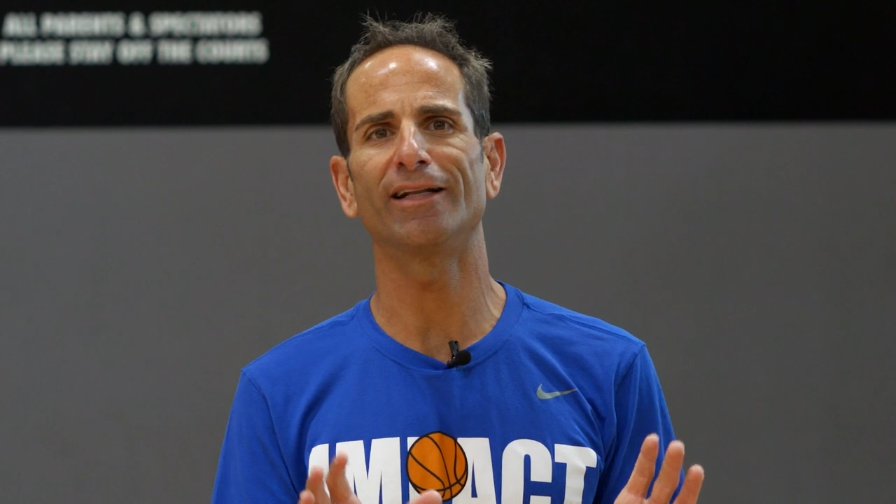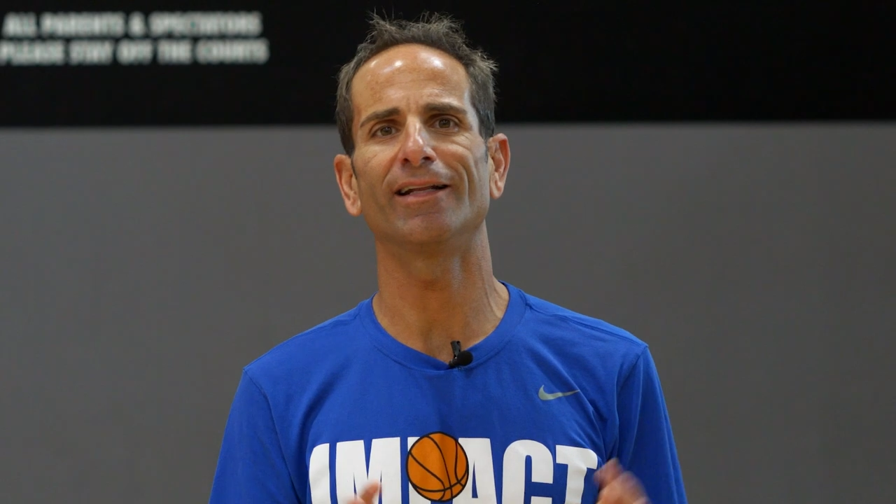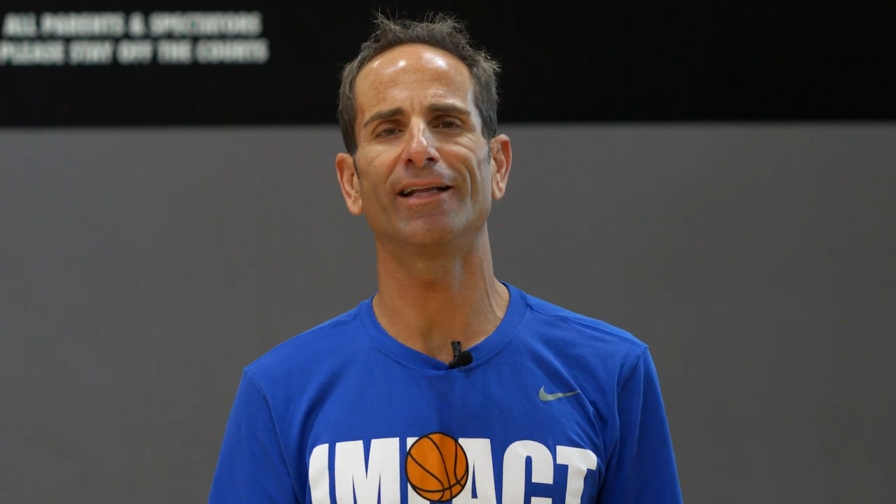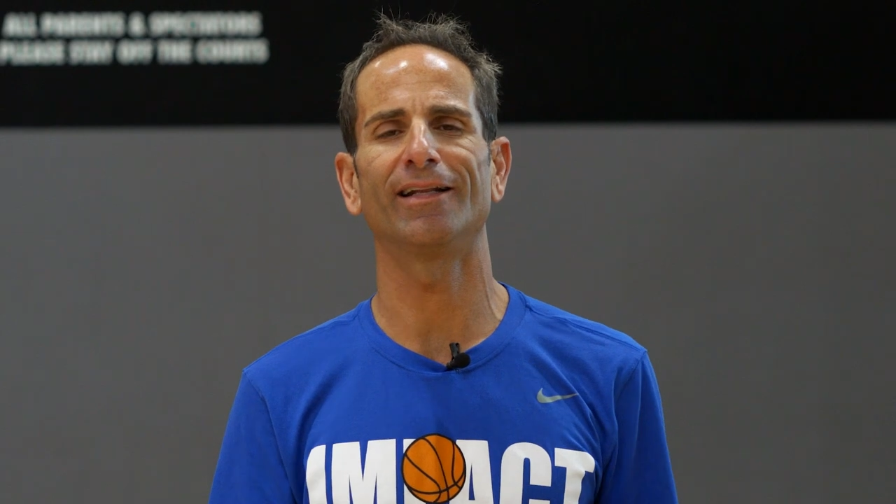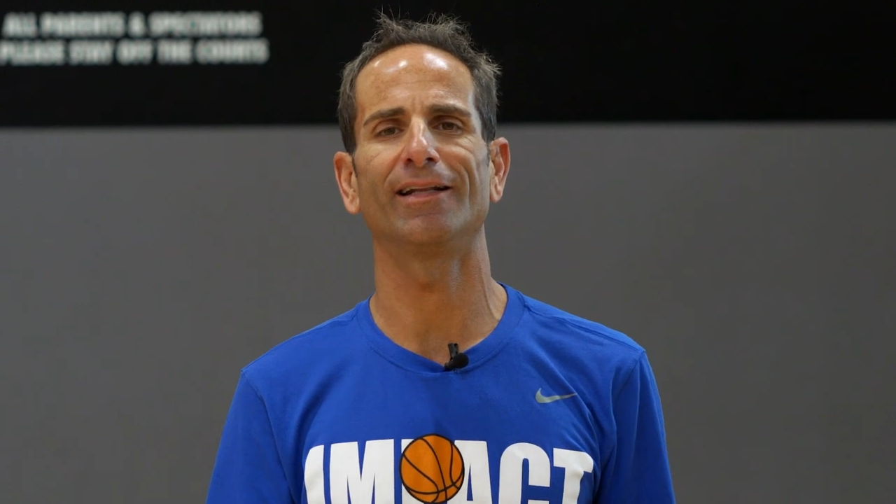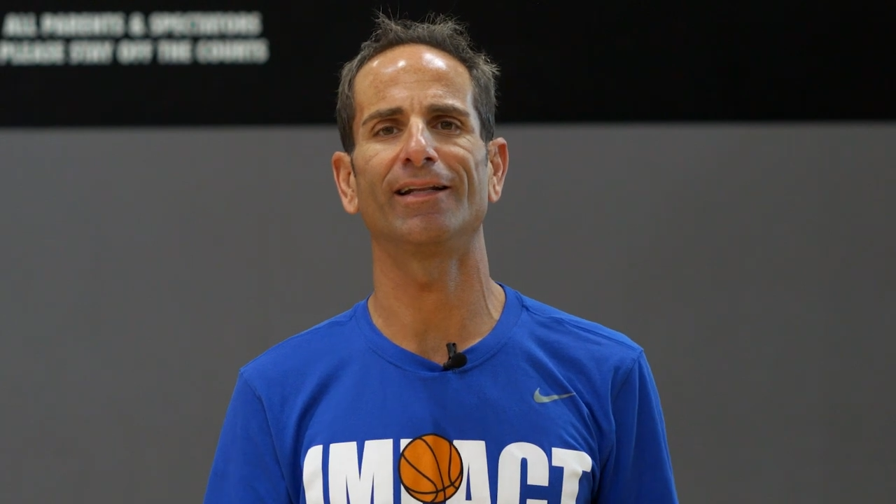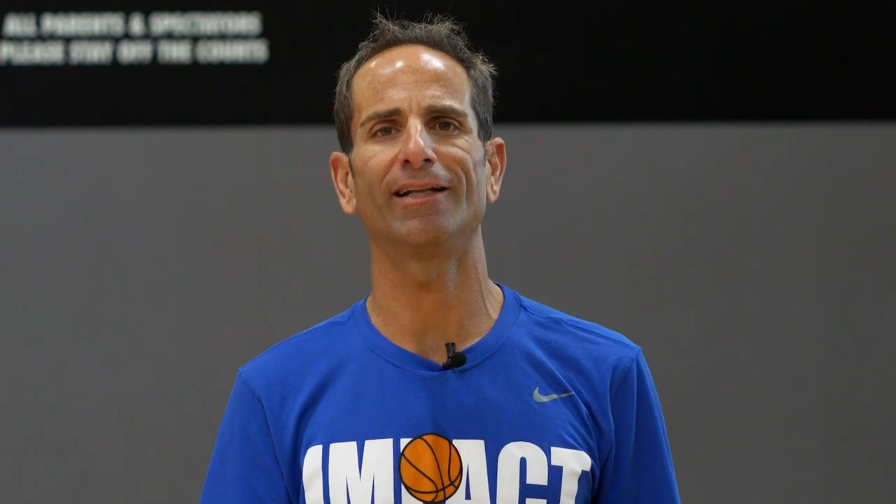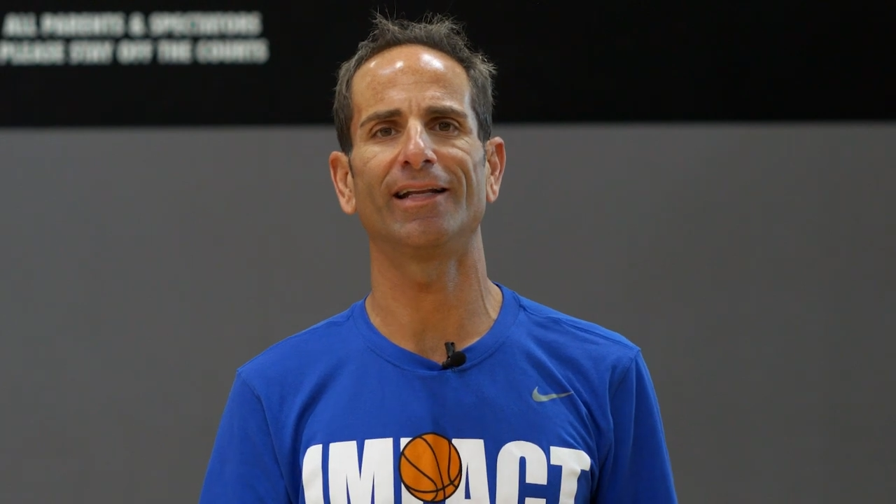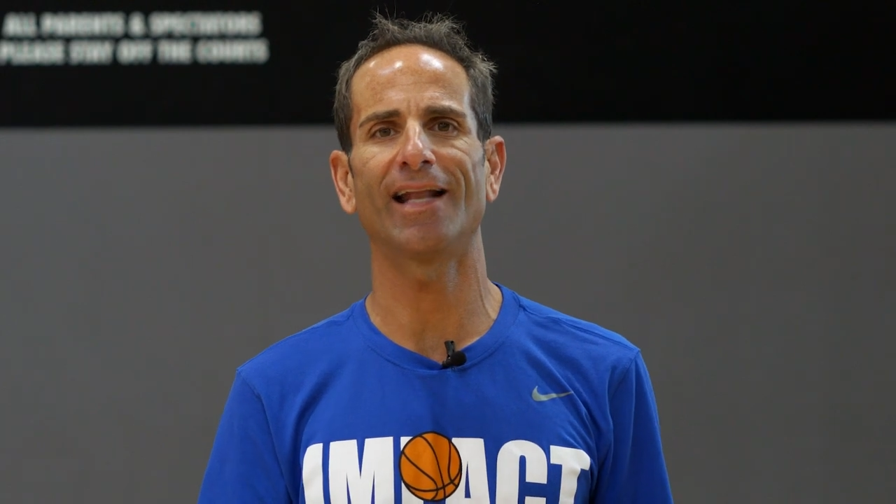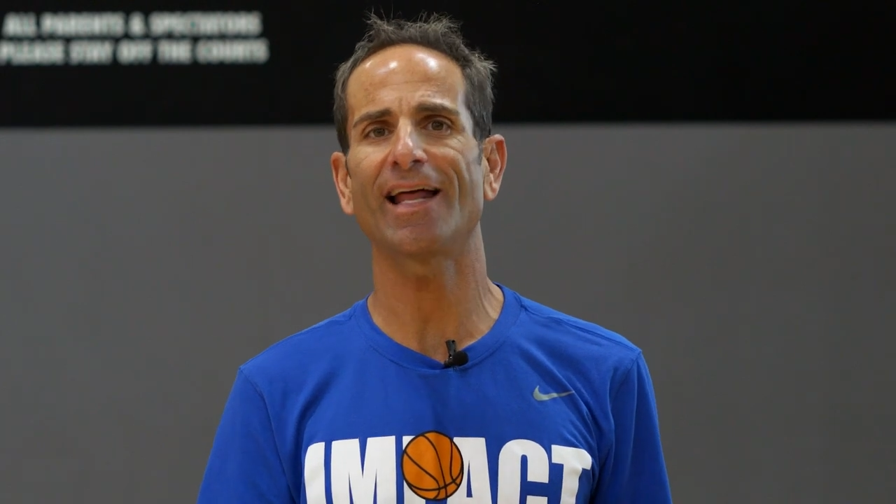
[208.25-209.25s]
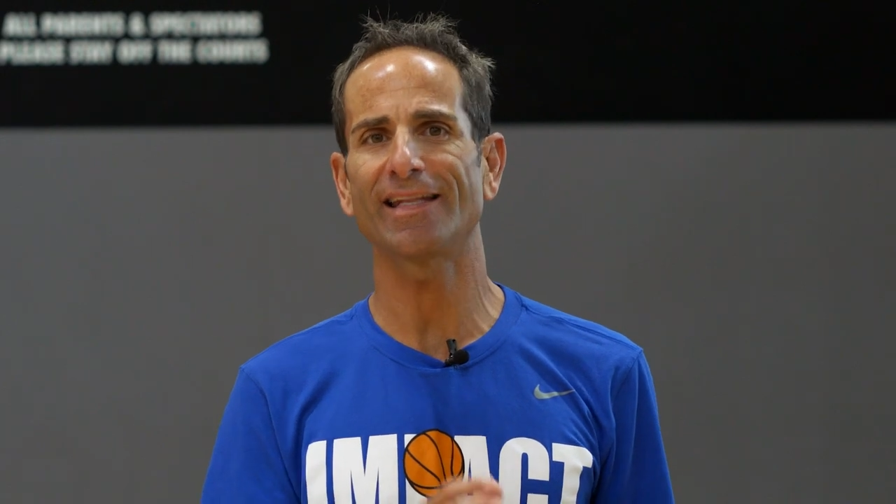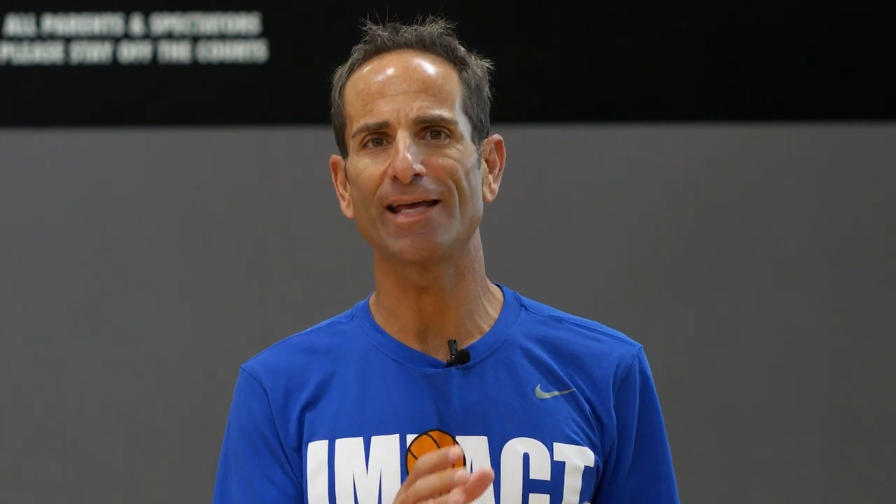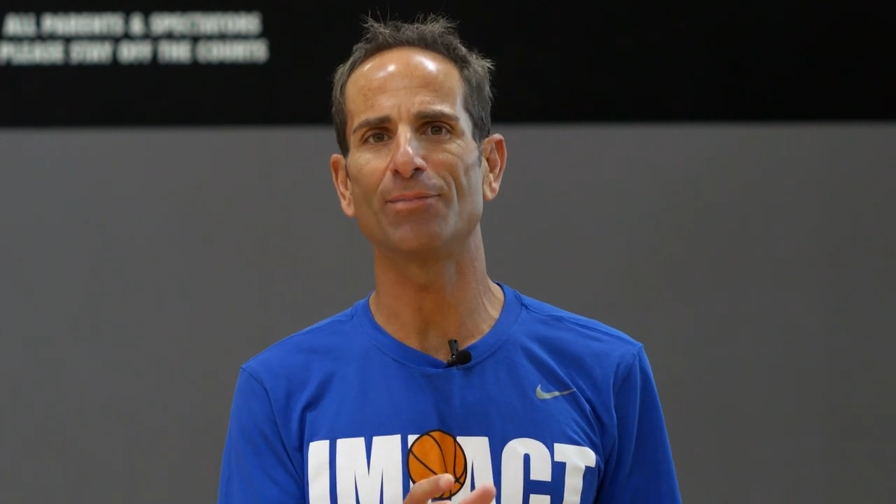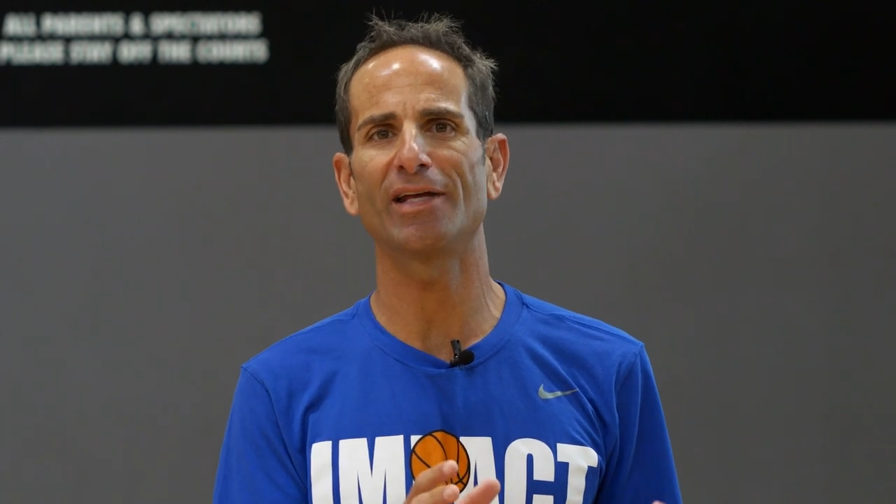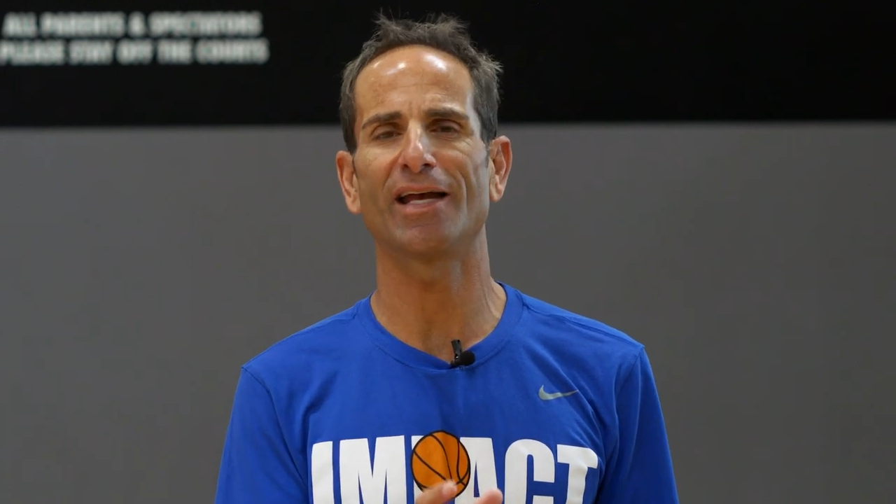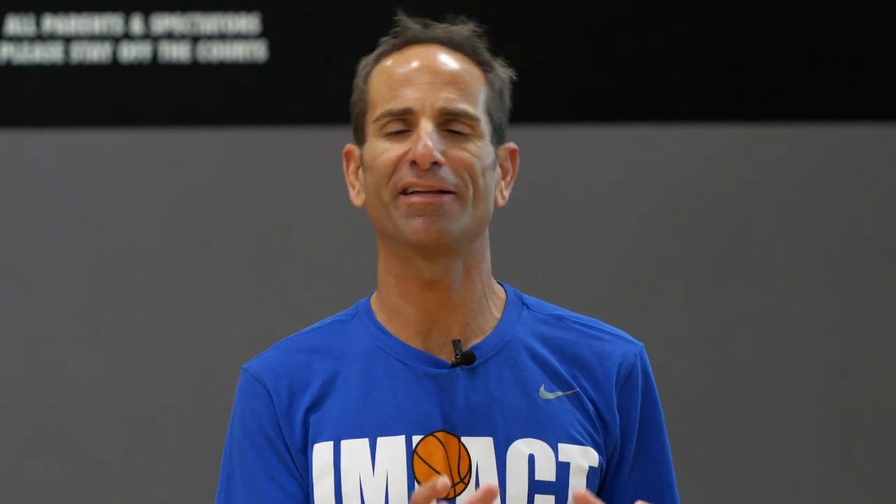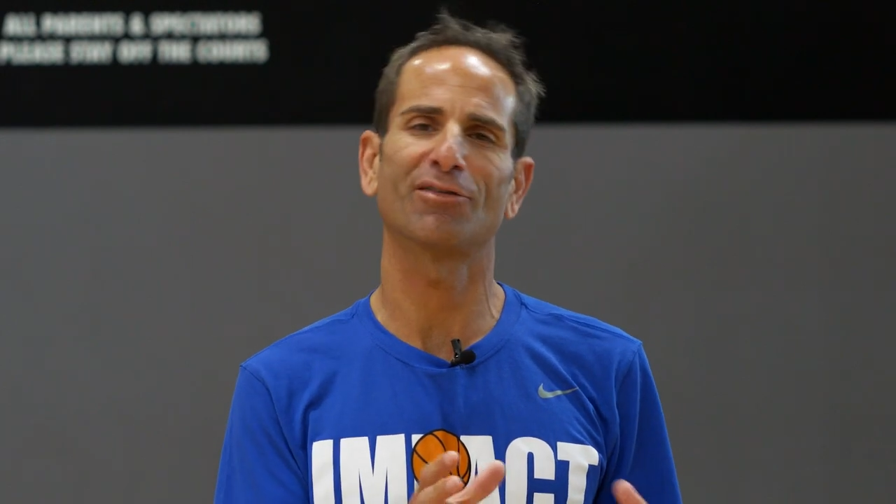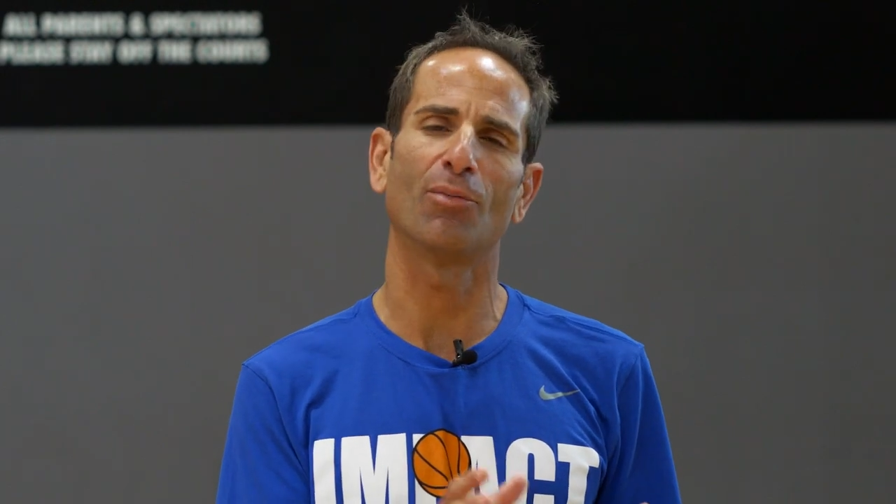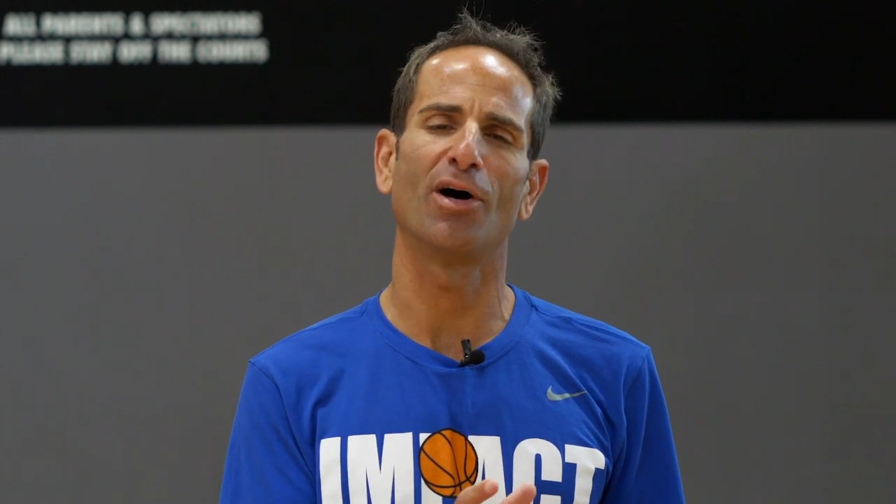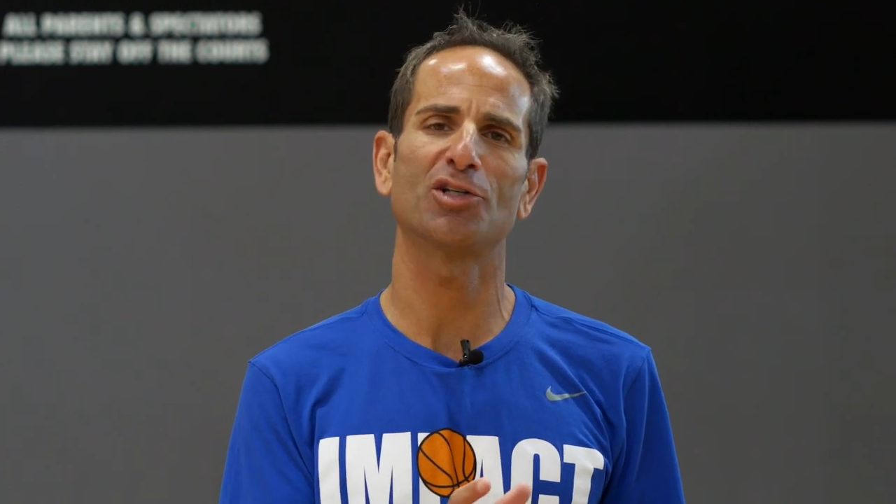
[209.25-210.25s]
and not in the NBA
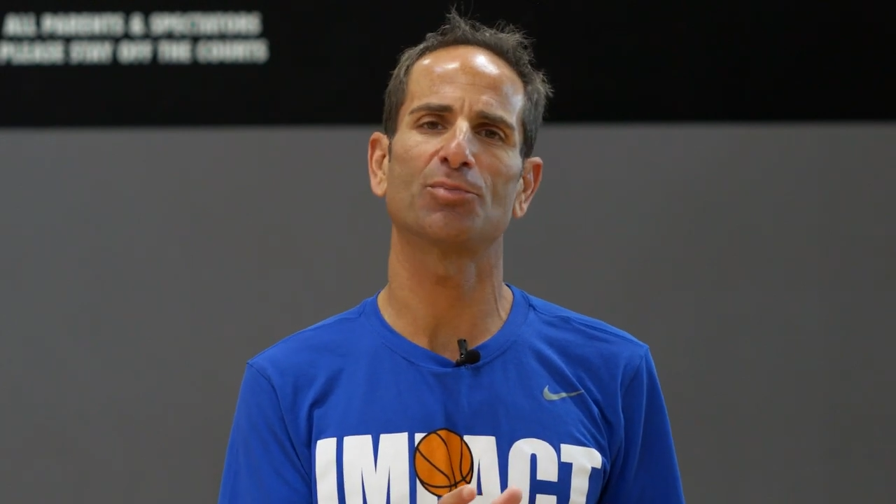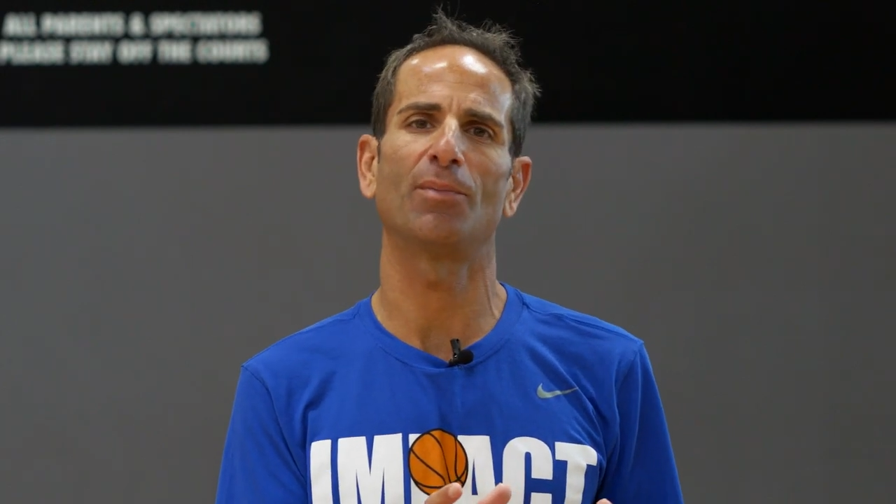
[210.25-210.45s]
so much,